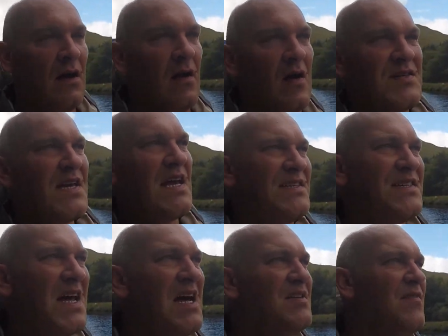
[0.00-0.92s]
Like I said,
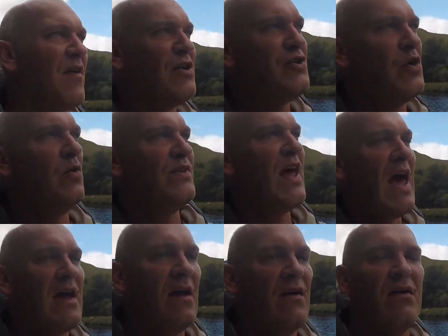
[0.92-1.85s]
today's a very short
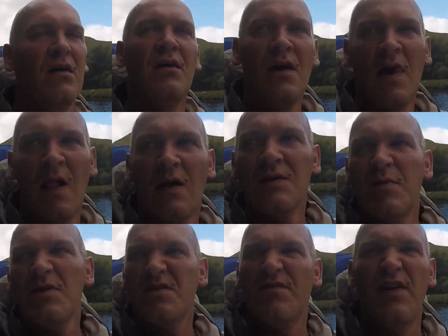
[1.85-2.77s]
day. I'm
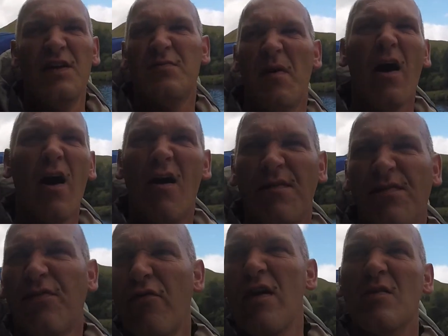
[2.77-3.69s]
supposed to finish about
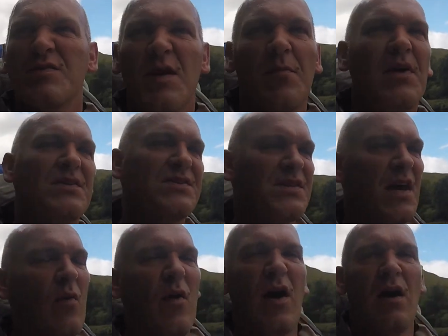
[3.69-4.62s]
3:30 or something,
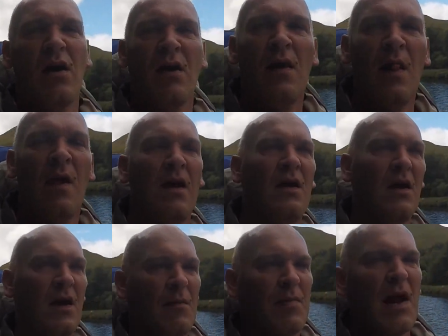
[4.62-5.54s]
so
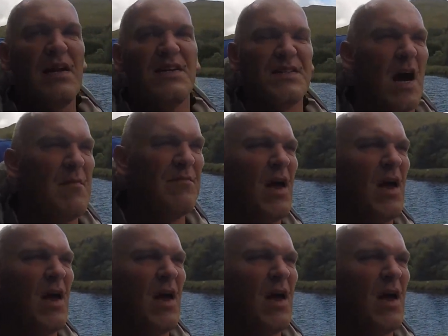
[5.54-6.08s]
plenty of time.